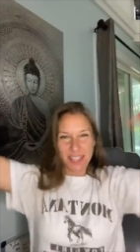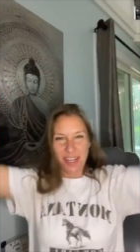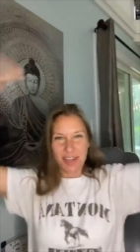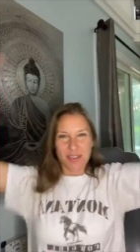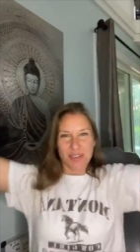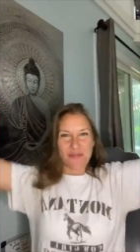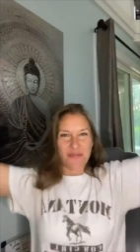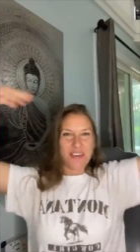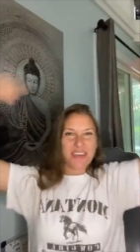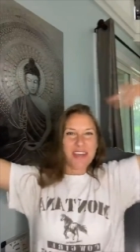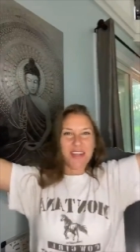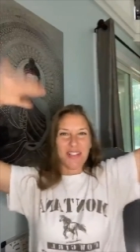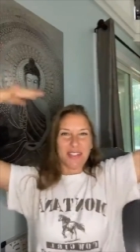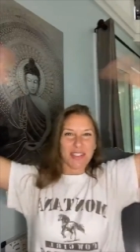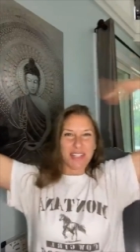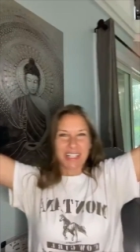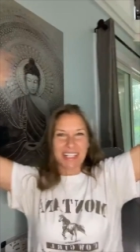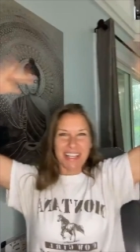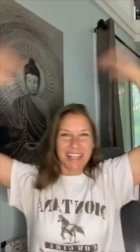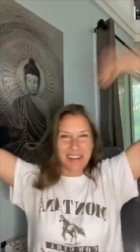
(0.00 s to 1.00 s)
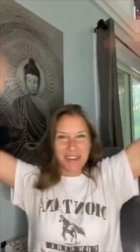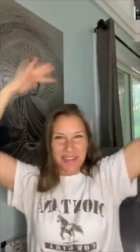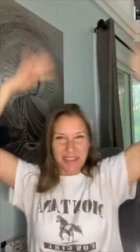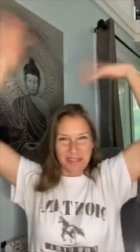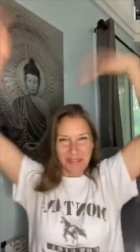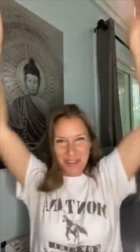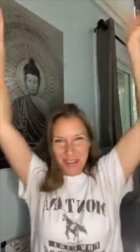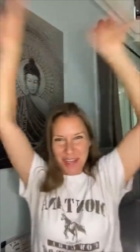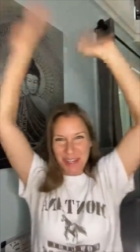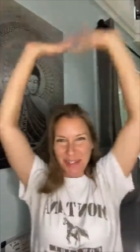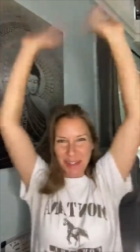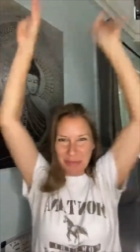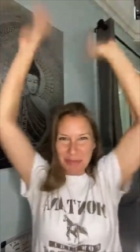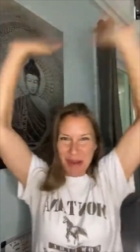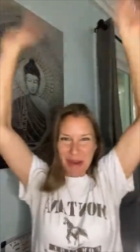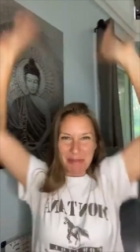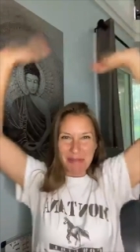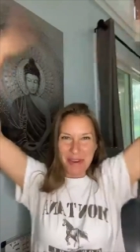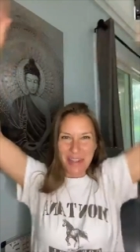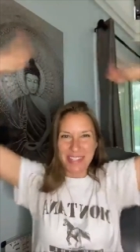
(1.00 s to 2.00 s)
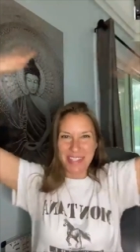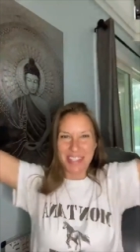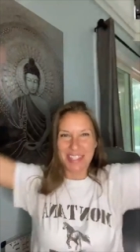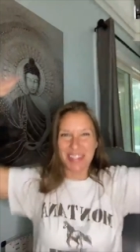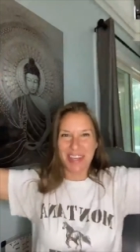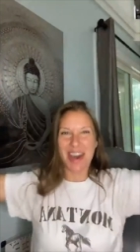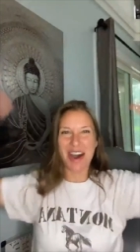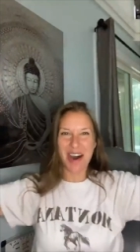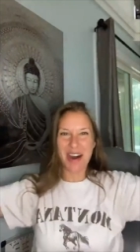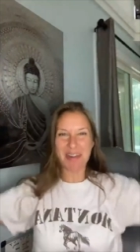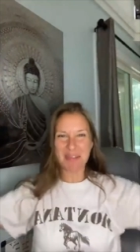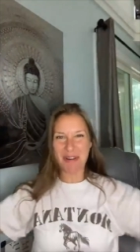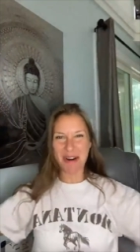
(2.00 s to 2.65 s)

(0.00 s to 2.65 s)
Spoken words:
Clear the field, clear the field. What wants to go?